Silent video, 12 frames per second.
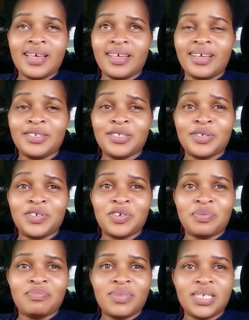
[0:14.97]
in social
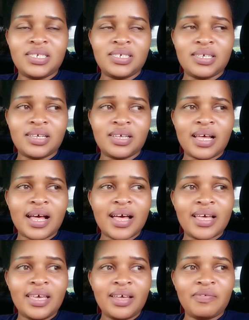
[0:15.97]
media
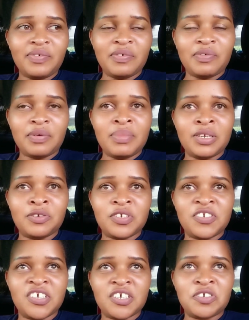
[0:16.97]
i have never been to
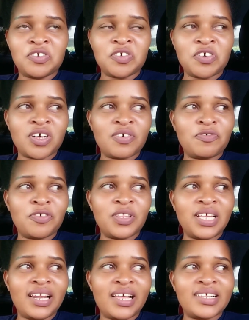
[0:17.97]
tiktok for the
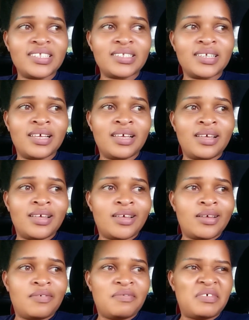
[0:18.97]
last
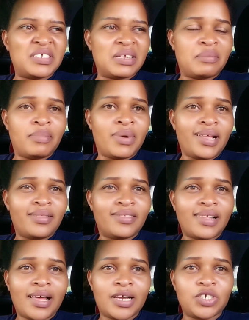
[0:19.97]
for some months
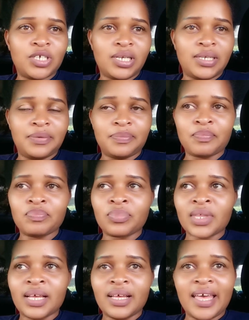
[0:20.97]
actually
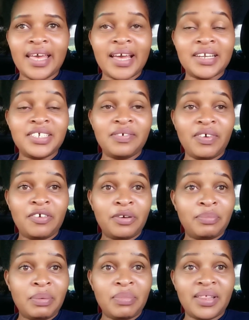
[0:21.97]
i can't even
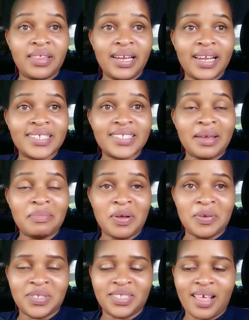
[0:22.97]
remember the last time i
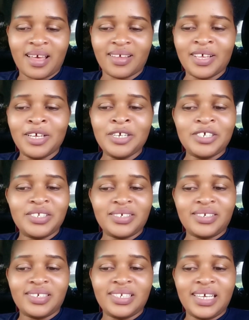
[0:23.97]
was there so
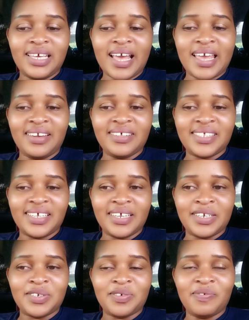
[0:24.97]
today i
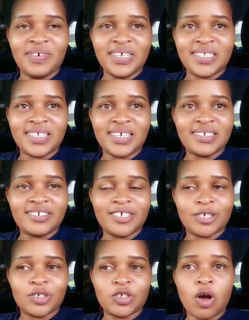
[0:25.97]
decided to visit
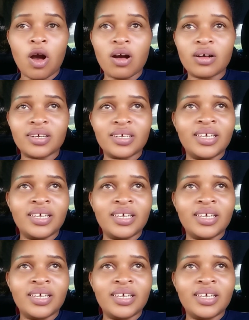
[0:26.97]
tiktok